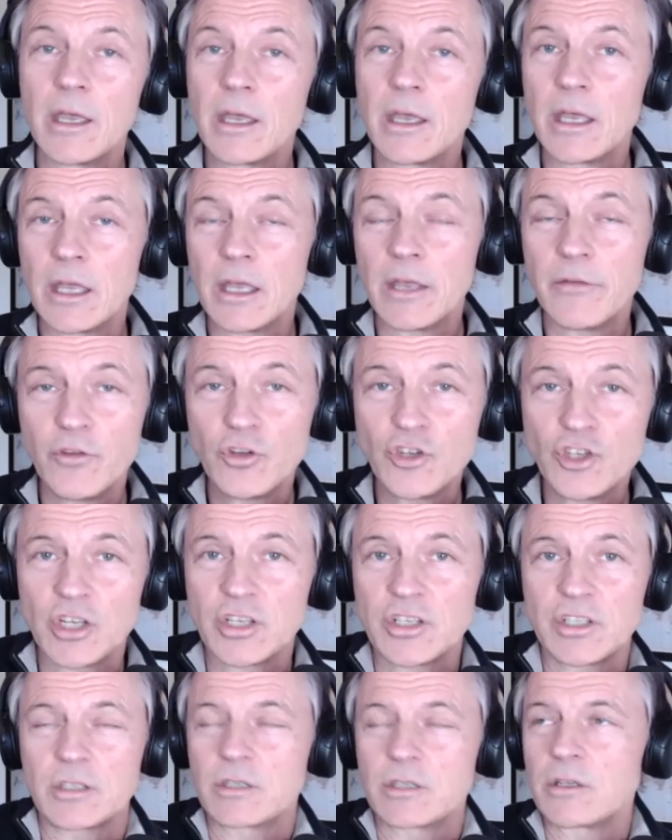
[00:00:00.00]
if you
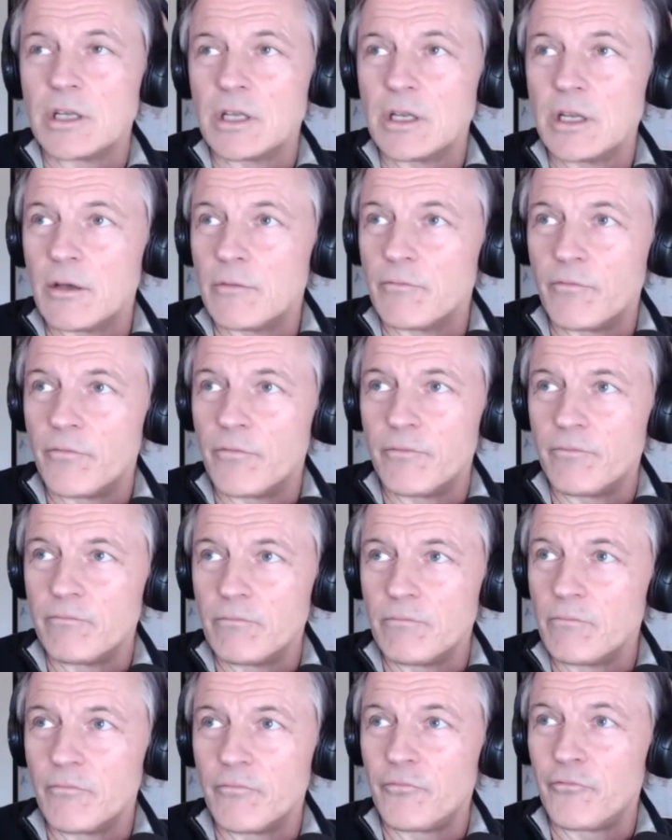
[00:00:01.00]
just in a
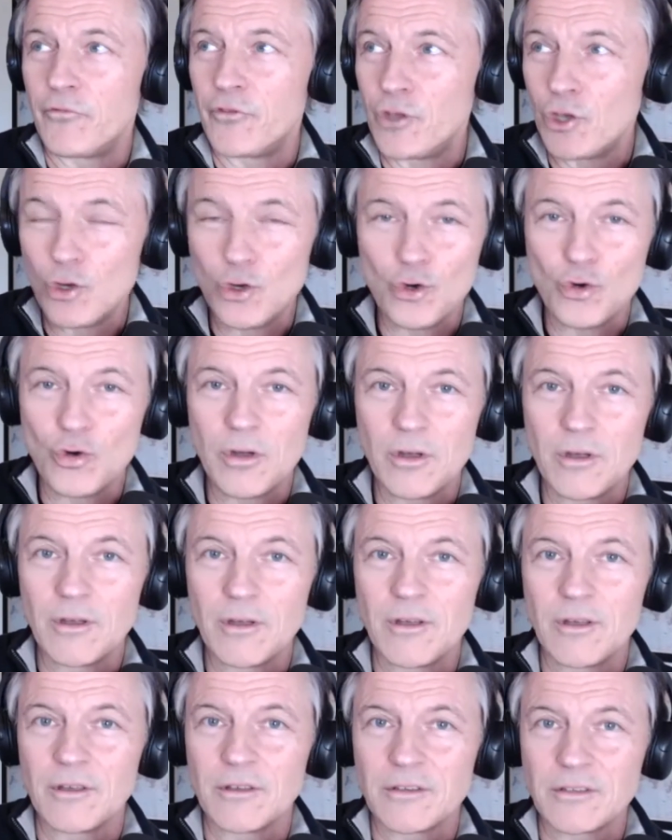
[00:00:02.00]
few
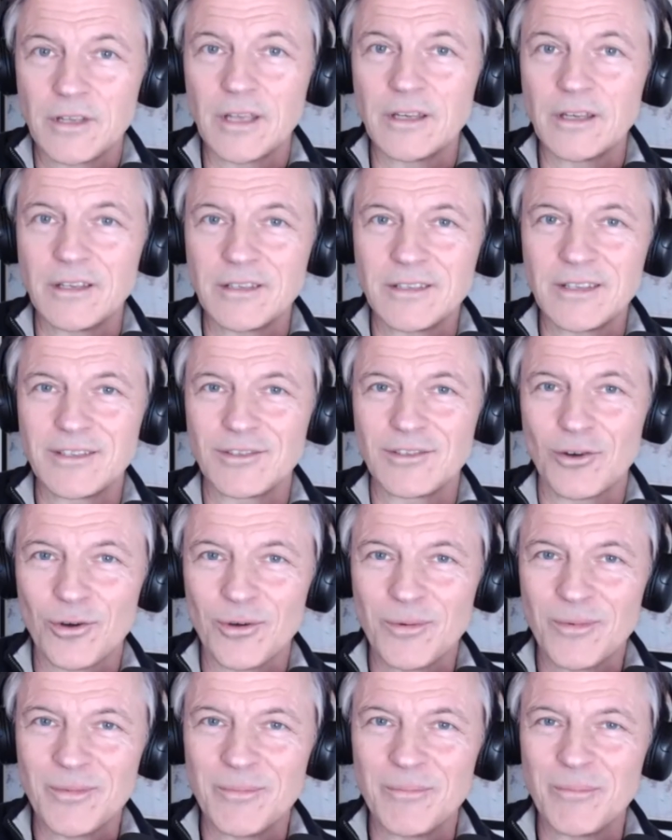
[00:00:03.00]
sentences
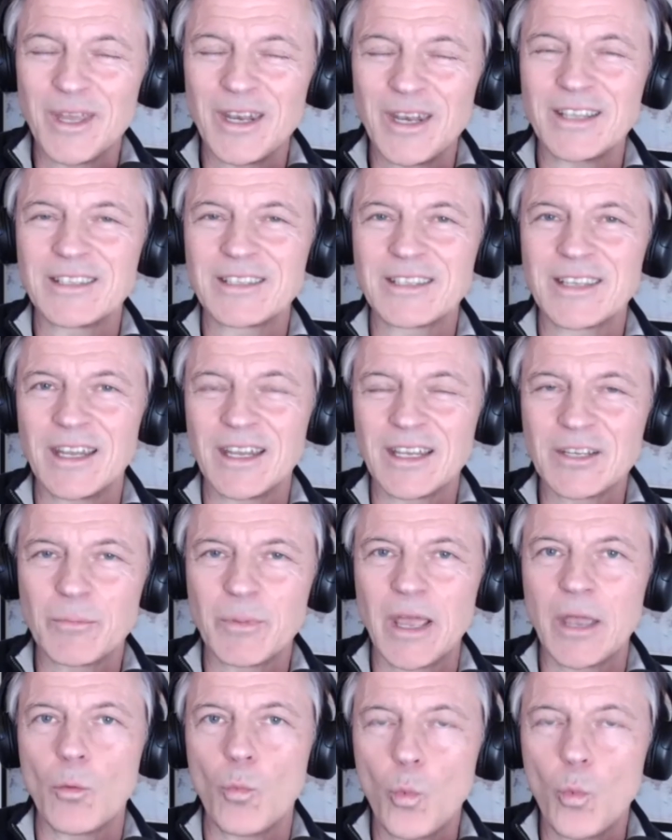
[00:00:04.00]
or minutes can
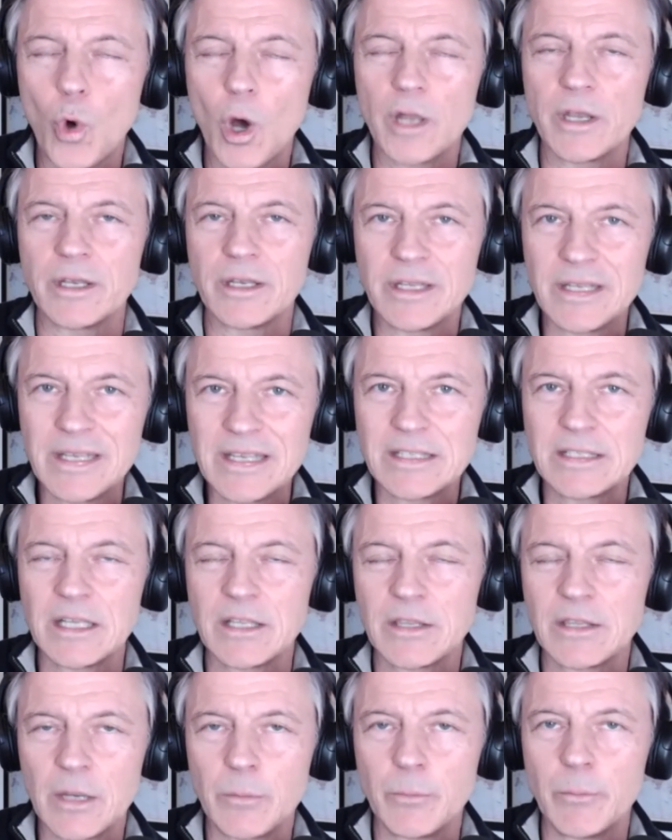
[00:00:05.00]
explain what is
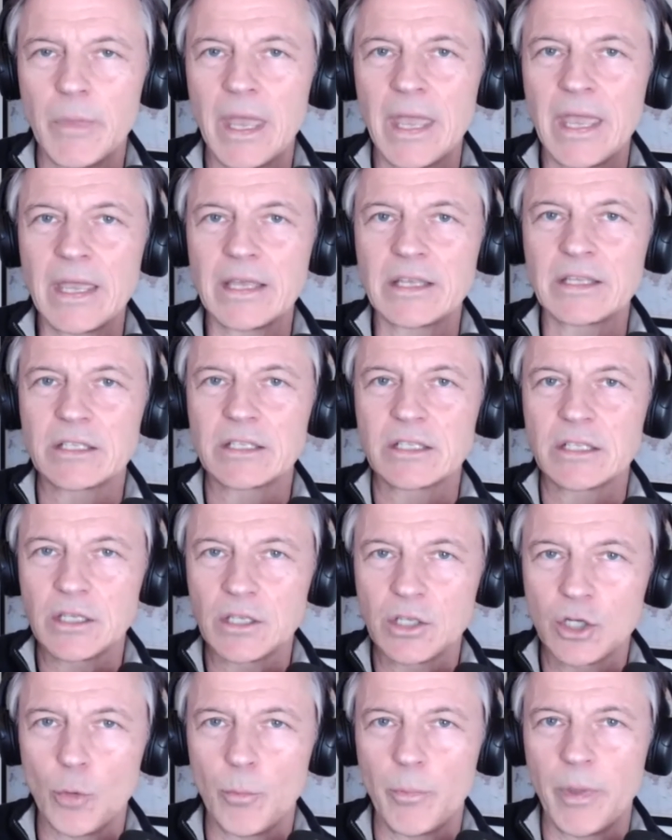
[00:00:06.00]
it that makes
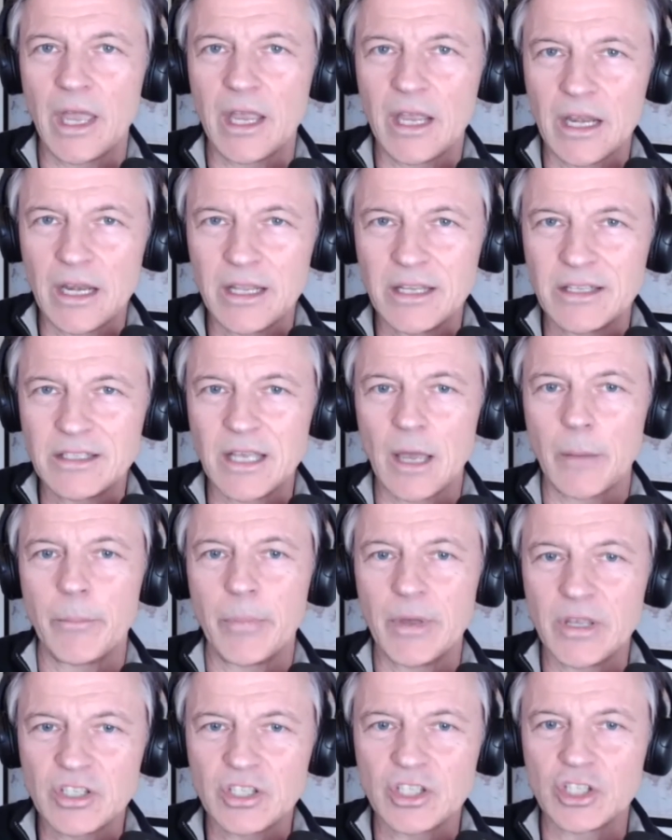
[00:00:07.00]
Göbekli
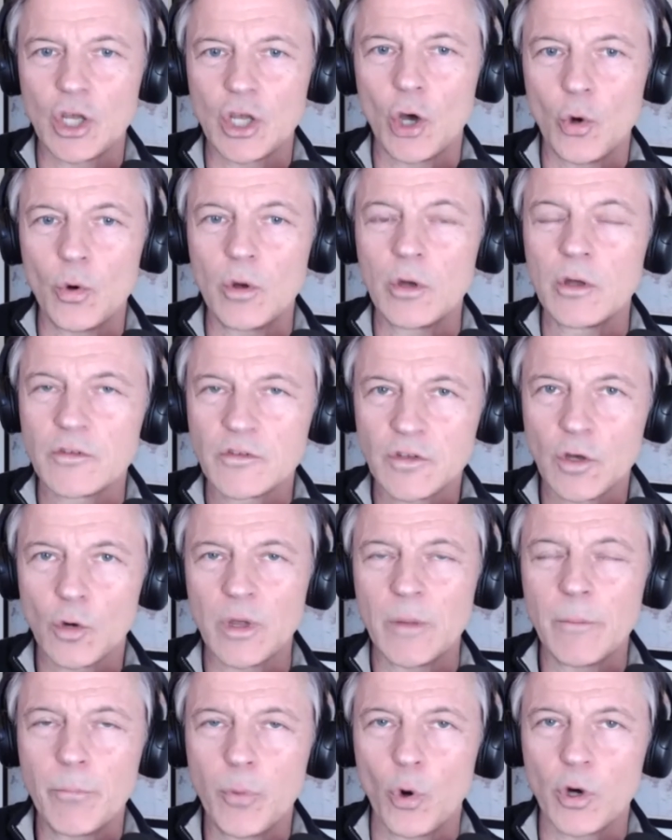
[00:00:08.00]
Tepe so
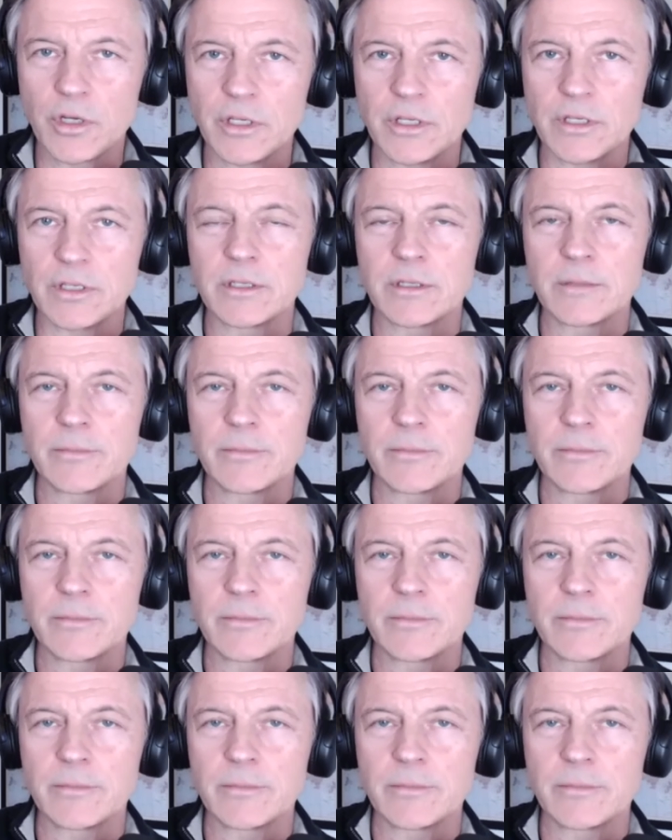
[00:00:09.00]
important?